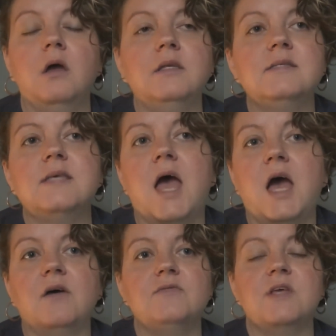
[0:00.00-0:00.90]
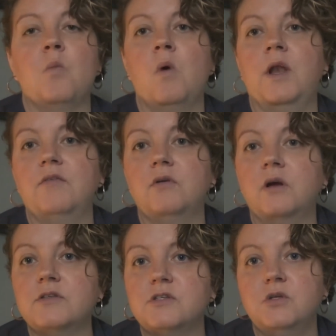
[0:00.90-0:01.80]
salves and whatever
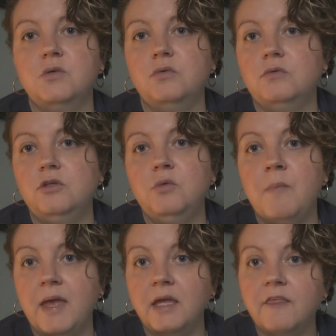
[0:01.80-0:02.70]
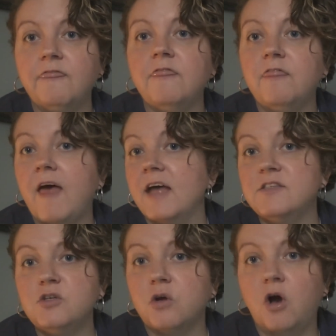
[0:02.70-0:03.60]
else you make.
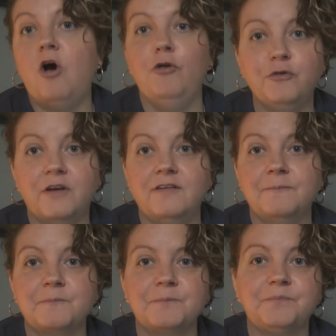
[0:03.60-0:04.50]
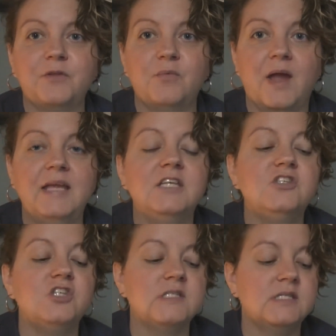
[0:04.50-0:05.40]
That's your cauldron, right?
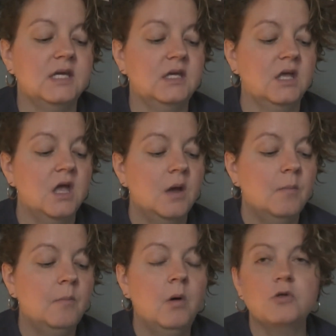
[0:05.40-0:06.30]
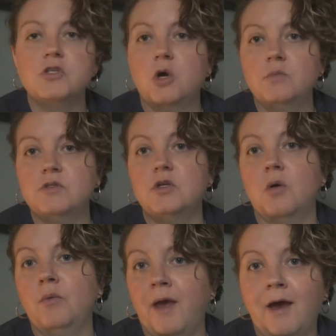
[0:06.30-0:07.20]
Just like most homes
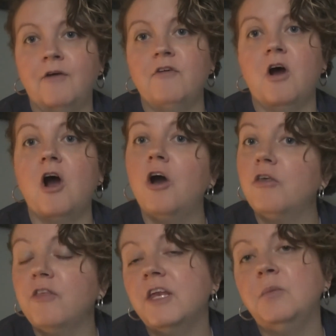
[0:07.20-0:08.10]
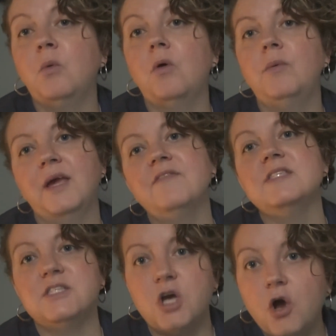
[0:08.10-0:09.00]
don't have a hearth anymore, we have a
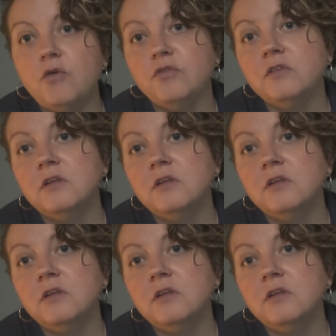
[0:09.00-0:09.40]
stove.